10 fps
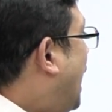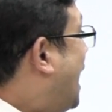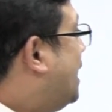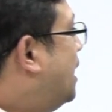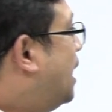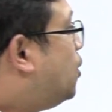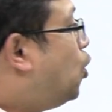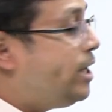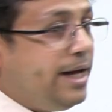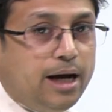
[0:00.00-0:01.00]
Adrenal
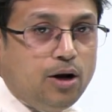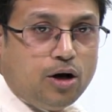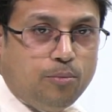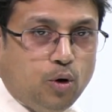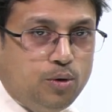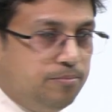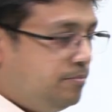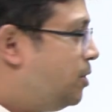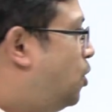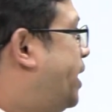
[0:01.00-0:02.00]
cortical hormone.
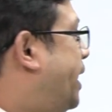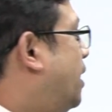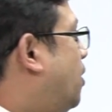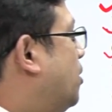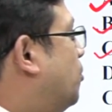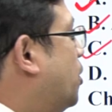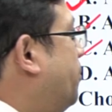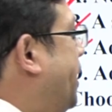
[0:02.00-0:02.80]
Cortical hormone